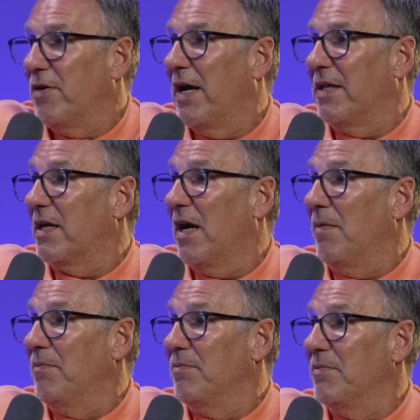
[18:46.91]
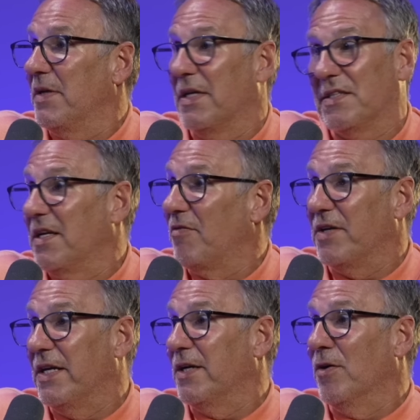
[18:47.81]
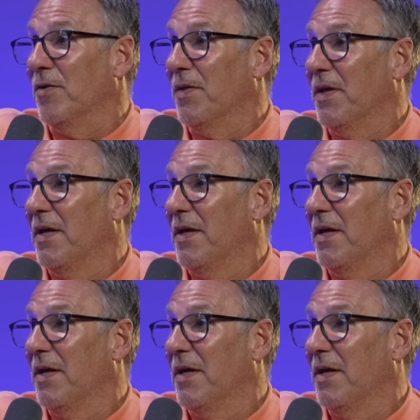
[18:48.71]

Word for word: you're out the cup, and that's another year gone.